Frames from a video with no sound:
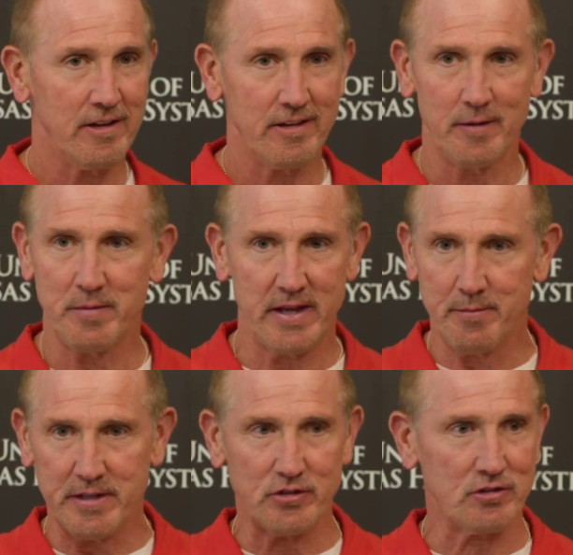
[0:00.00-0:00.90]
they
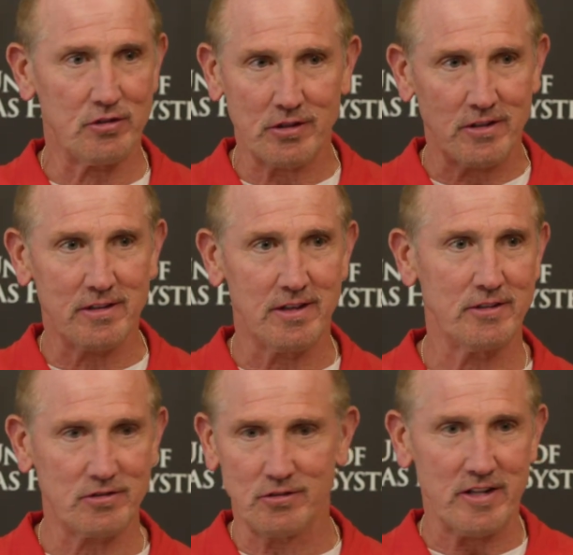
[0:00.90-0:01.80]
just looked
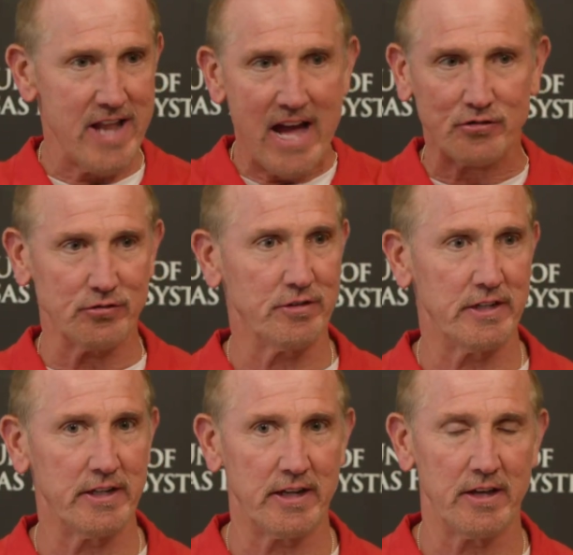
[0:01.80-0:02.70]
natural
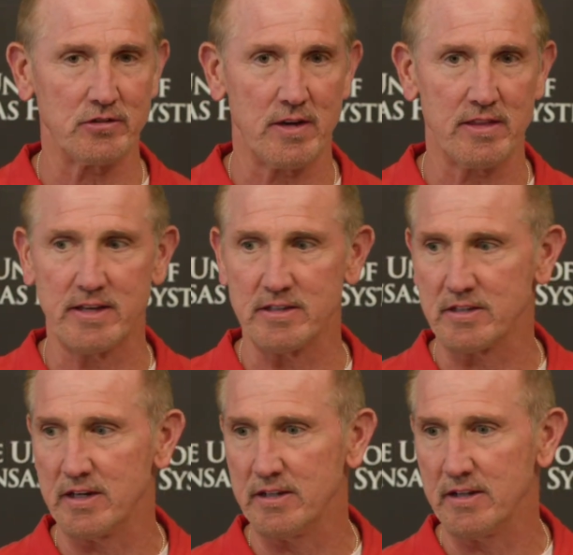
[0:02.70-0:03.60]
there together. So I think he's
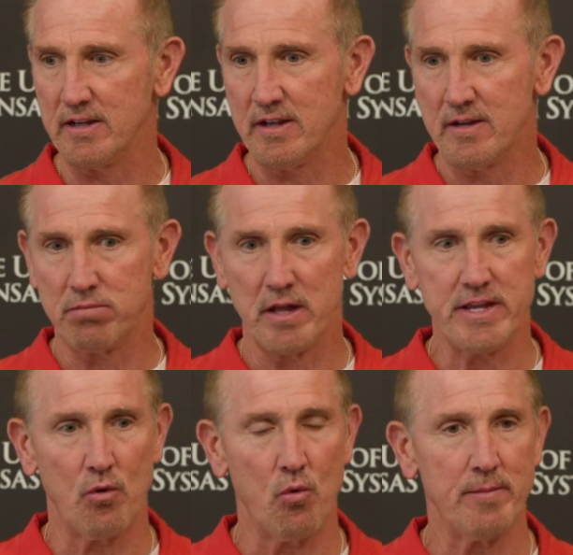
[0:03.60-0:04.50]
got plenty
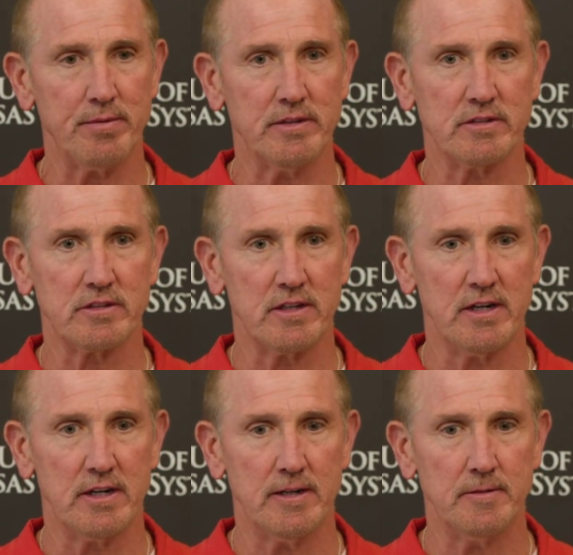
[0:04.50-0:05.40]
of weapons.
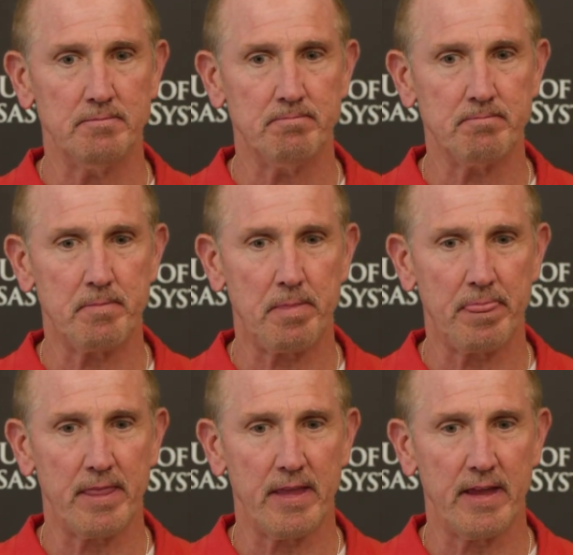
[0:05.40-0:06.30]

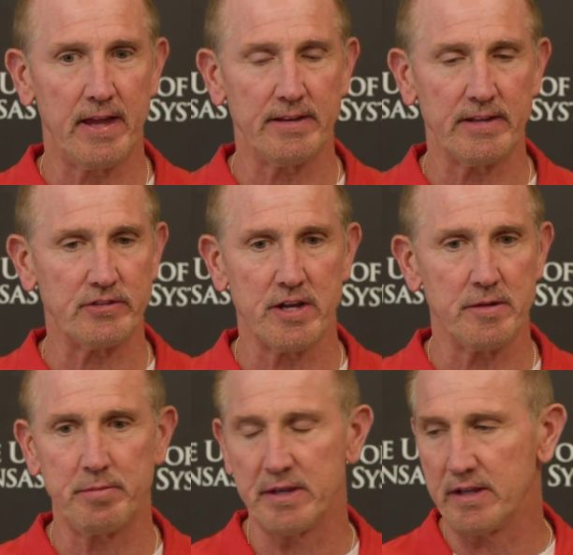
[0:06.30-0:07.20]
It's going to
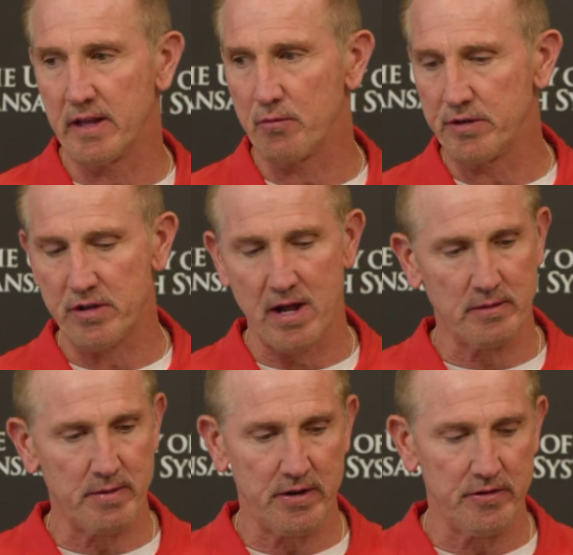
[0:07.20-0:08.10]
be, like we talked
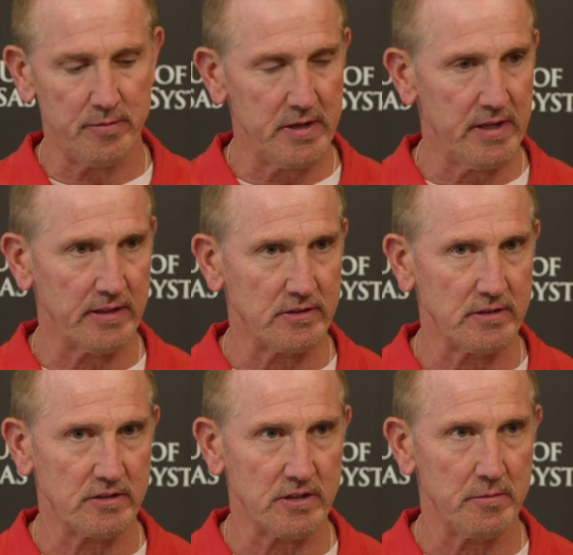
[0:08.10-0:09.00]
about it in the meeting,
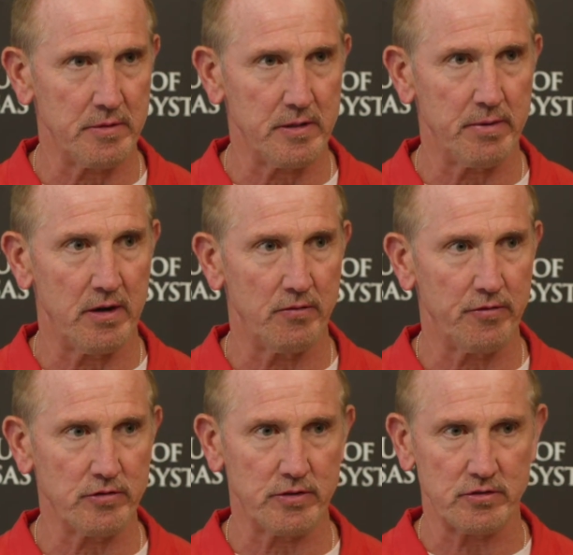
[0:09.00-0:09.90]
it's going to be about,
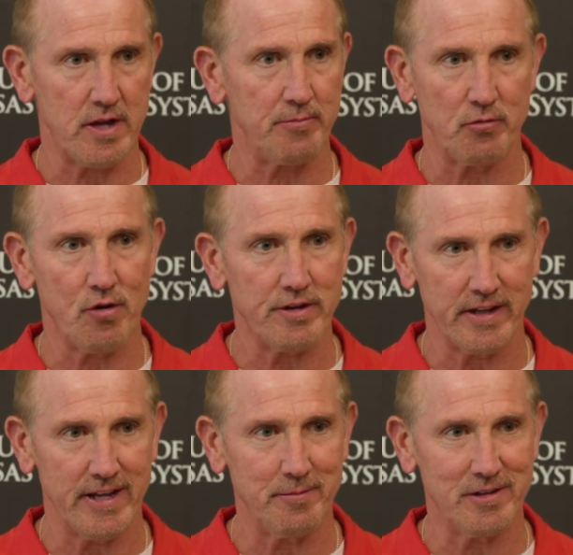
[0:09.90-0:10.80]
first you've got to stop the run
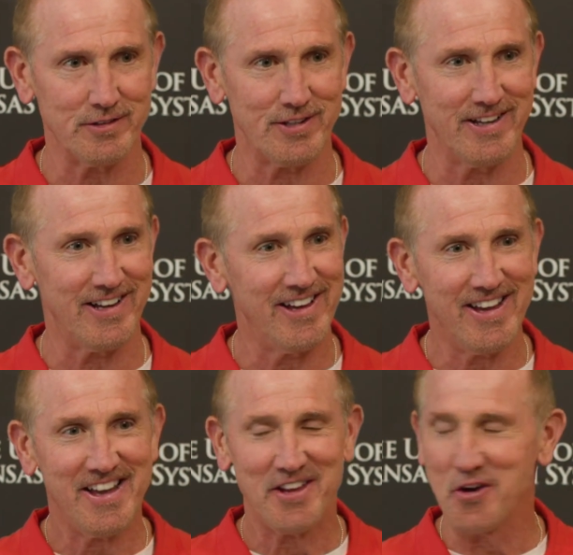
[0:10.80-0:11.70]
game, because, I
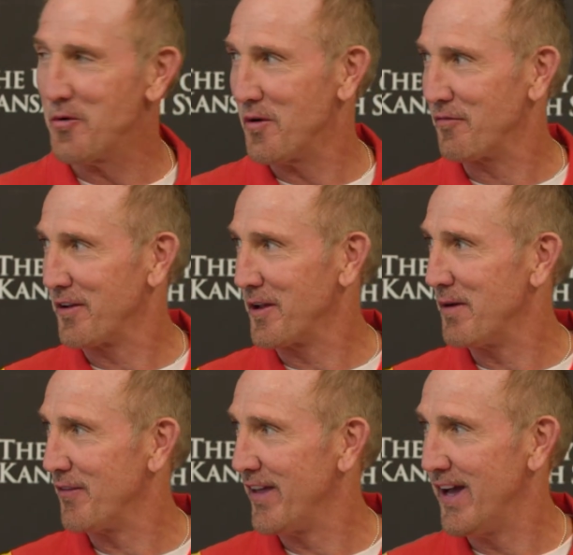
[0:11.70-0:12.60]
don't want to forget
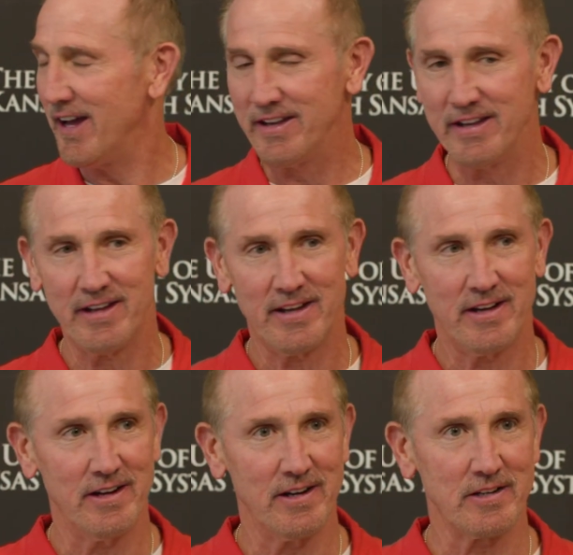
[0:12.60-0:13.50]
about that,
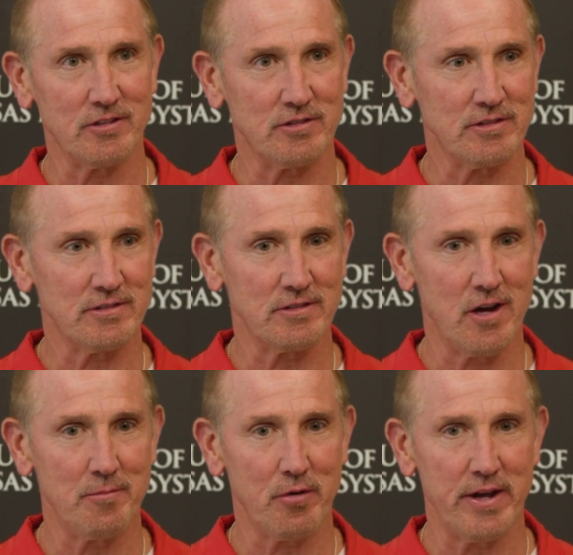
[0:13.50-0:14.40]
because
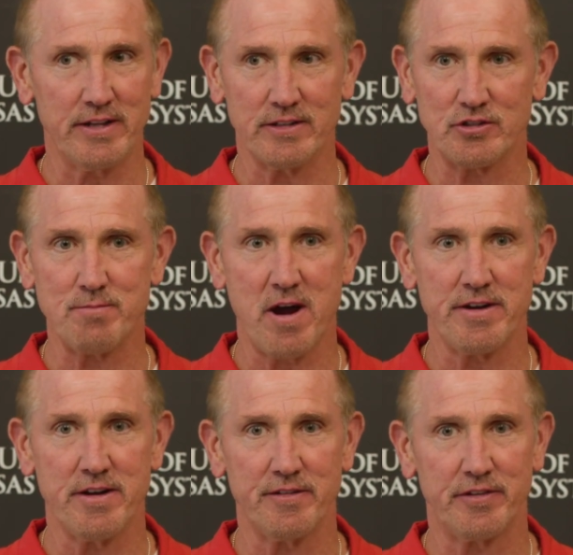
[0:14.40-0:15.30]
Tom Brady is smart
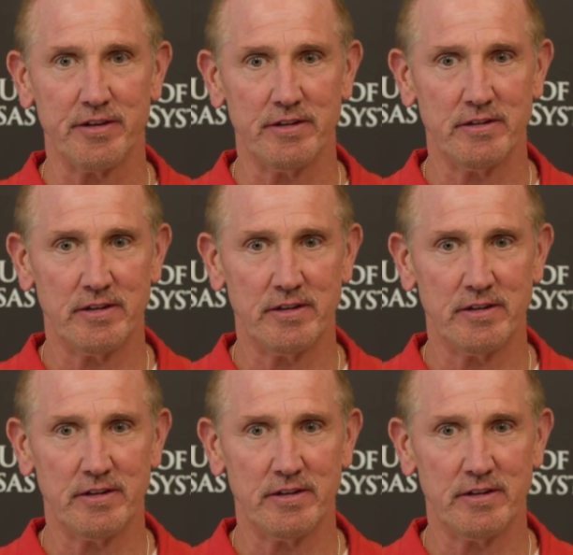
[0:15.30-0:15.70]
enough to